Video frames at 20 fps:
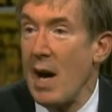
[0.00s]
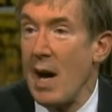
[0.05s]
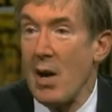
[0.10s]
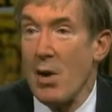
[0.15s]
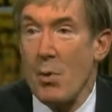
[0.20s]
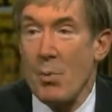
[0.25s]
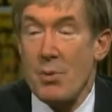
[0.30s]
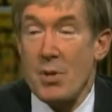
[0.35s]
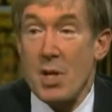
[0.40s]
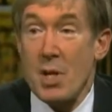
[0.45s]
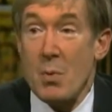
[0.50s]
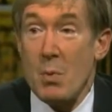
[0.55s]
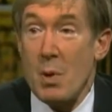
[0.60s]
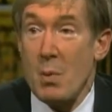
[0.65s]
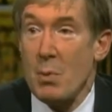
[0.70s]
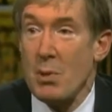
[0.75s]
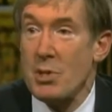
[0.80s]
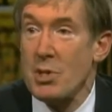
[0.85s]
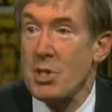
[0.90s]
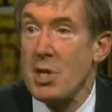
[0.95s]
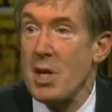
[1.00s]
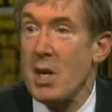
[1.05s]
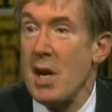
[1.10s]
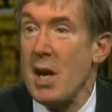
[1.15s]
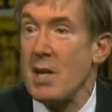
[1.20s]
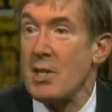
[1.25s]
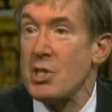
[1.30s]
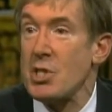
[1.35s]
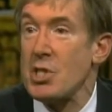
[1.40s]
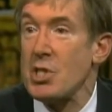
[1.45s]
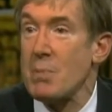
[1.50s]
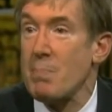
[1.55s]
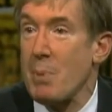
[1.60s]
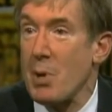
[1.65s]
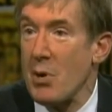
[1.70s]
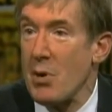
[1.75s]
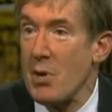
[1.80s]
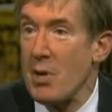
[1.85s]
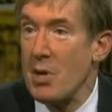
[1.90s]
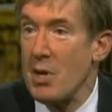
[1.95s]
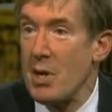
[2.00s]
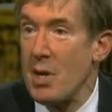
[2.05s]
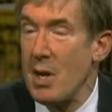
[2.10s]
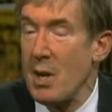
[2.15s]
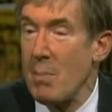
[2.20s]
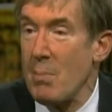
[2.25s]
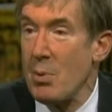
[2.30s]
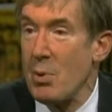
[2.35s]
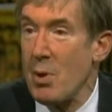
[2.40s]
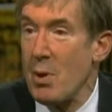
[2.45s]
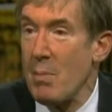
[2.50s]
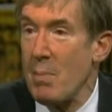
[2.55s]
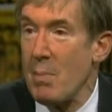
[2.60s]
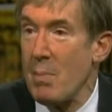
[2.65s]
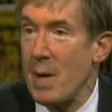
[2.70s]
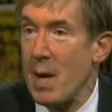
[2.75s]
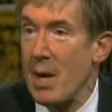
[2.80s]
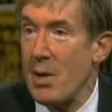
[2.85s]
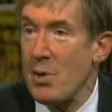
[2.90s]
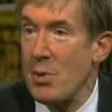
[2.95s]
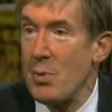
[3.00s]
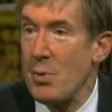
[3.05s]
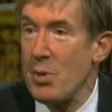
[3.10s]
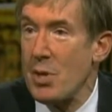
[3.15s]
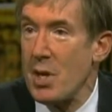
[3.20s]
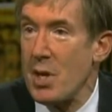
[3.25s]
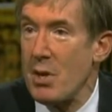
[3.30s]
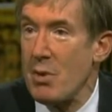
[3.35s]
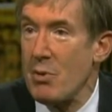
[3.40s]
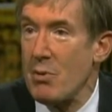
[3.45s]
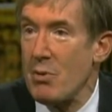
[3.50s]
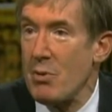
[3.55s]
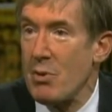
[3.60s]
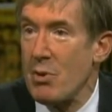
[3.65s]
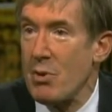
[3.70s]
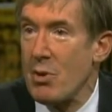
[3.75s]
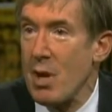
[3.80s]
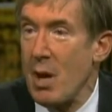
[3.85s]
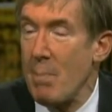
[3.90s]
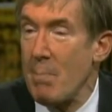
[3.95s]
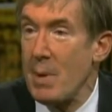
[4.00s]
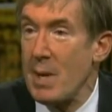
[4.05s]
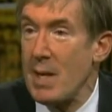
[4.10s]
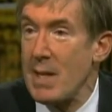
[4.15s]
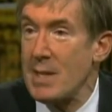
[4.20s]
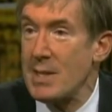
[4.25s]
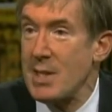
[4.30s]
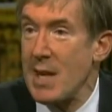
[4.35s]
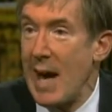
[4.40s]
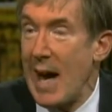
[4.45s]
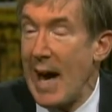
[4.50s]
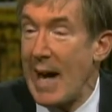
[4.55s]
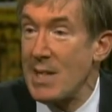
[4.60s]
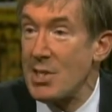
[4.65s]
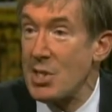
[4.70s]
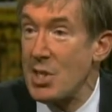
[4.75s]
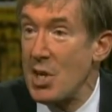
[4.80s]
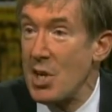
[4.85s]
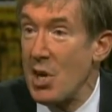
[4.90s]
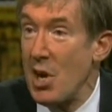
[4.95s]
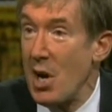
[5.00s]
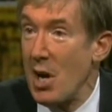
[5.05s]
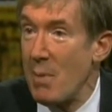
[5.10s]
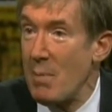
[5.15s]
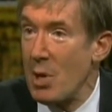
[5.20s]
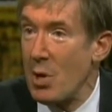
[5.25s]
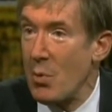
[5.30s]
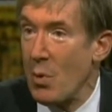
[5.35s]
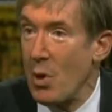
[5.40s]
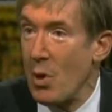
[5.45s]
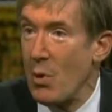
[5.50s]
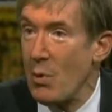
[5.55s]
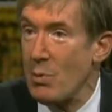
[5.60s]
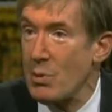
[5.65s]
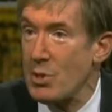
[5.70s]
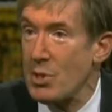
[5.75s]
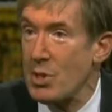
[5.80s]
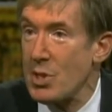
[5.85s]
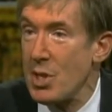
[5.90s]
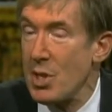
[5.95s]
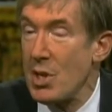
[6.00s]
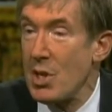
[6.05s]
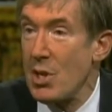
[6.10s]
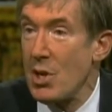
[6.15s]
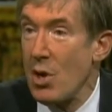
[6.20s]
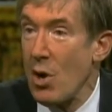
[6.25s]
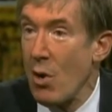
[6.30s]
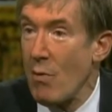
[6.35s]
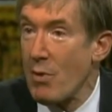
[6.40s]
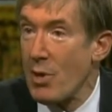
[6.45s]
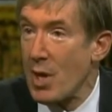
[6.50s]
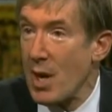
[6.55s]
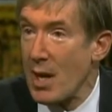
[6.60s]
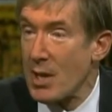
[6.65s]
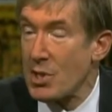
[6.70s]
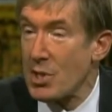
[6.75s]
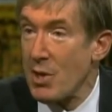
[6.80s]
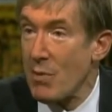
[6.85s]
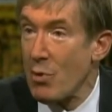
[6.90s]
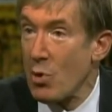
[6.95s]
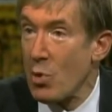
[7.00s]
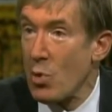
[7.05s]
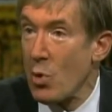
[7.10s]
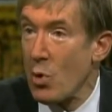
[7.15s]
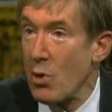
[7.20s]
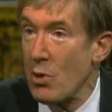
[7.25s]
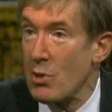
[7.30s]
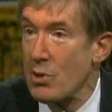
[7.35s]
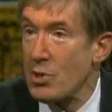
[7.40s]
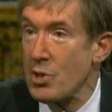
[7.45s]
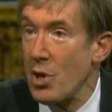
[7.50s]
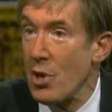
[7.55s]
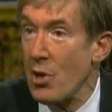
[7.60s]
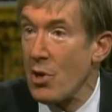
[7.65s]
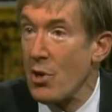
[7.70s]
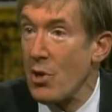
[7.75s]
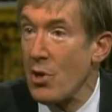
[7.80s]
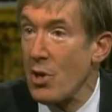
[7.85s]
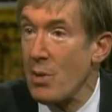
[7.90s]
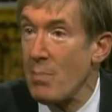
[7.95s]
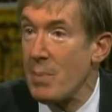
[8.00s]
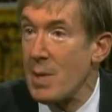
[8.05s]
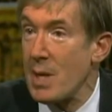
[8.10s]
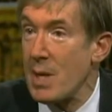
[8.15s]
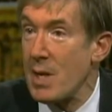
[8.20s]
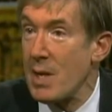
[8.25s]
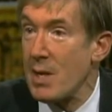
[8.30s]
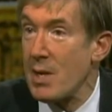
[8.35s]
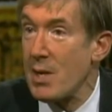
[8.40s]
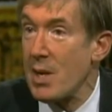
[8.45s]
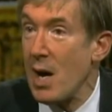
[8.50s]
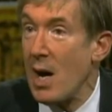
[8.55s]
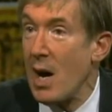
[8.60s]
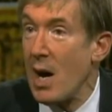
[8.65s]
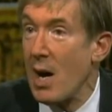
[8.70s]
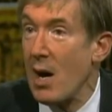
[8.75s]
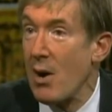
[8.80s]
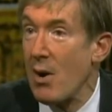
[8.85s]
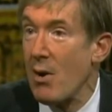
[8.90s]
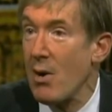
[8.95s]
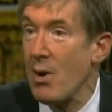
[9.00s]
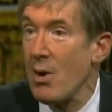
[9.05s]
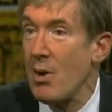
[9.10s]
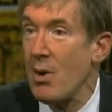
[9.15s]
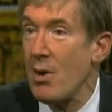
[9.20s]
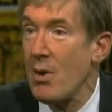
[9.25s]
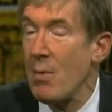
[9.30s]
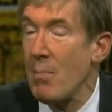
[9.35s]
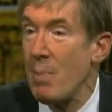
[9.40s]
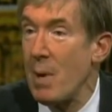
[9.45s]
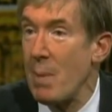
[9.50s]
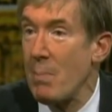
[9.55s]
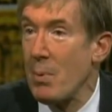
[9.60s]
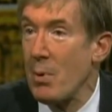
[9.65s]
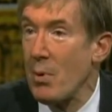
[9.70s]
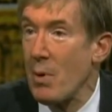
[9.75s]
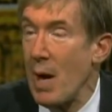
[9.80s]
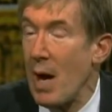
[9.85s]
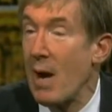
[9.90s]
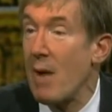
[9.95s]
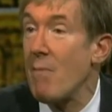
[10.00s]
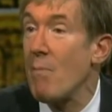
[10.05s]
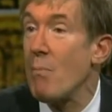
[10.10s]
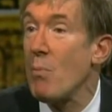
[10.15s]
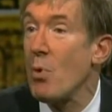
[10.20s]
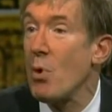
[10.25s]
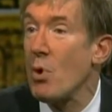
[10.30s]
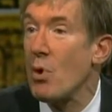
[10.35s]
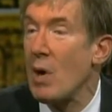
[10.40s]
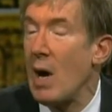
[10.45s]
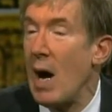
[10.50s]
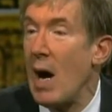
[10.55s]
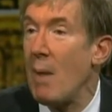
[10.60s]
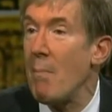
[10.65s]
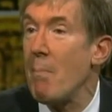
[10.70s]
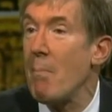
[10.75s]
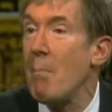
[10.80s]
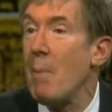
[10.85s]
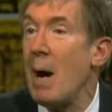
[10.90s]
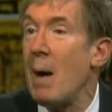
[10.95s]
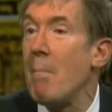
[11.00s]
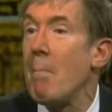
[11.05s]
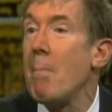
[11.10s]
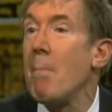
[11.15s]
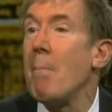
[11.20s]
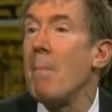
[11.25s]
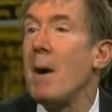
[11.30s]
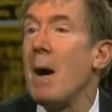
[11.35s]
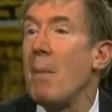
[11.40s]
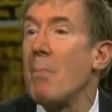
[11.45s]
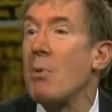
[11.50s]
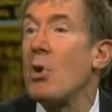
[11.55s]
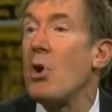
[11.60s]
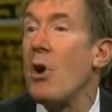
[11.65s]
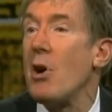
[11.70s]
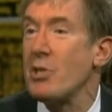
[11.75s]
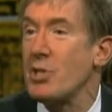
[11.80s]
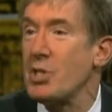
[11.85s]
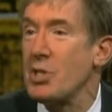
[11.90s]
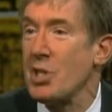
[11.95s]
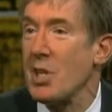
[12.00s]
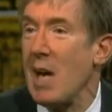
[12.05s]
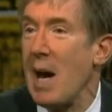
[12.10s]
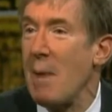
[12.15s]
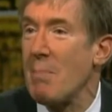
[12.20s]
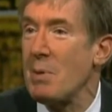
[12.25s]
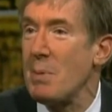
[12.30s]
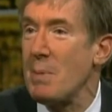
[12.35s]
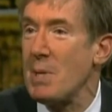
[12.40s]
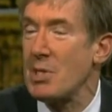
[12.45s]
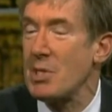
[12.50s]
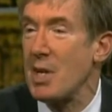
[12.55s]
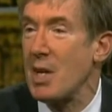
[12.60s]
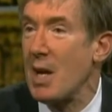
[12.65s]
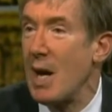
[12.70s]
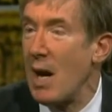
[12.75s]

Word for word: I don't think we will see a spurt in employment, but I do think companies, as the economy grows over the next several quarters, are going to begin to hire people. So you're more, I'm, I'm, I'm cautiously optimistic.